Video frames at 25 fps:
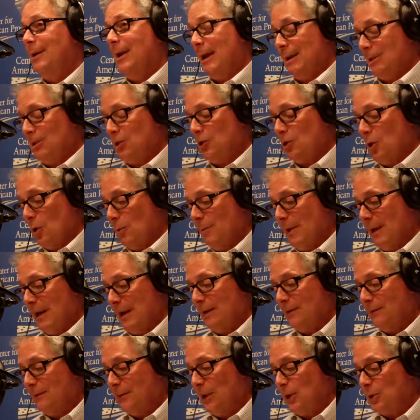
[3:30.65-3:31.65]
and so
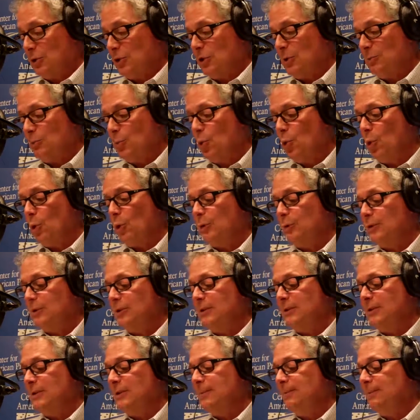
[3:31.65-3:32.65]
many of their
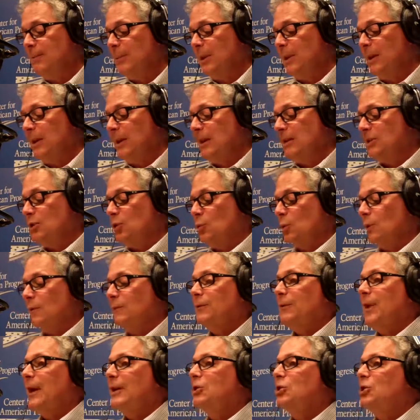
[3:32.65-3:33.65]
supporters is a
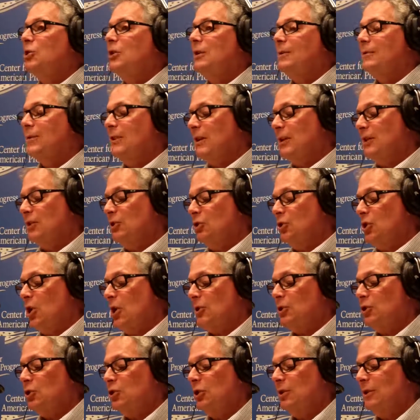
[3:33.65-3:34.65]
reflection of the
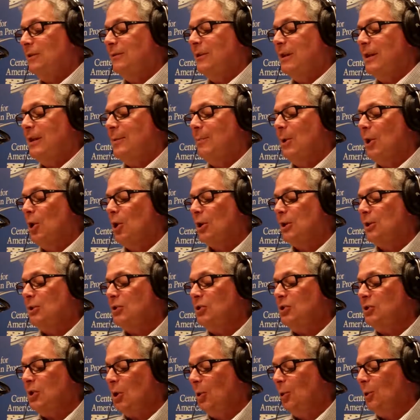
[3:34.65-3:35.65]
exhaustion of the American
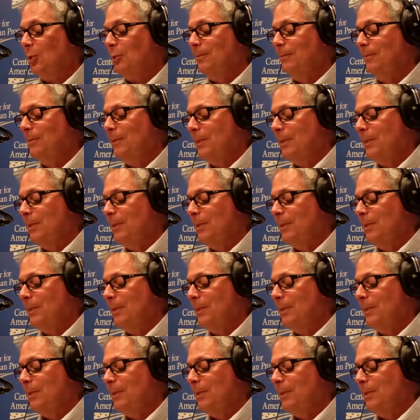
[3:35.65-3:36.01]
soul.